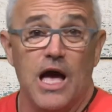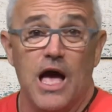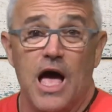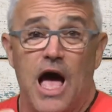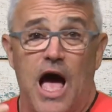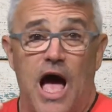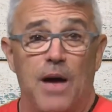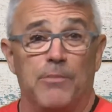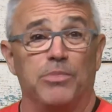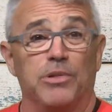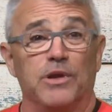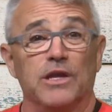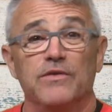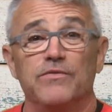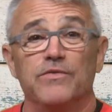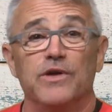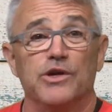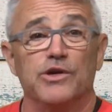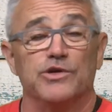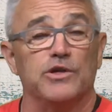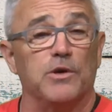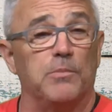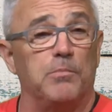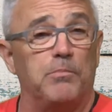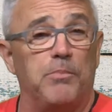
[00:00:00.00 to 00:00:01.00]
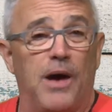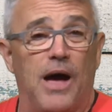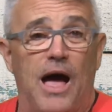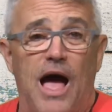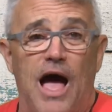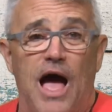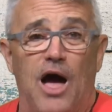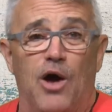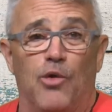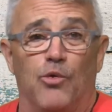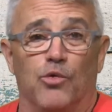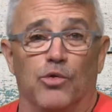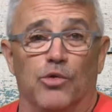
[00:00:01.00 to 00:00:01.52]
I believe there's a
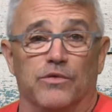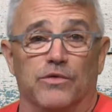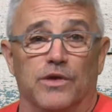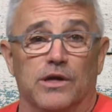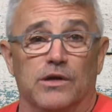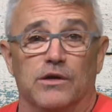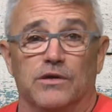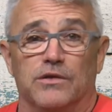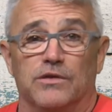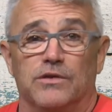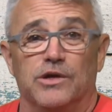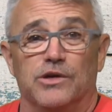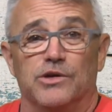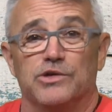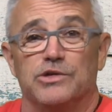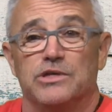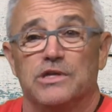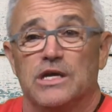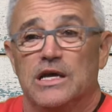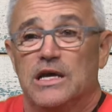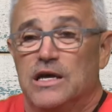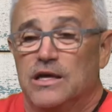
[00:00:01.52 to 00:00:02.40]
power. There's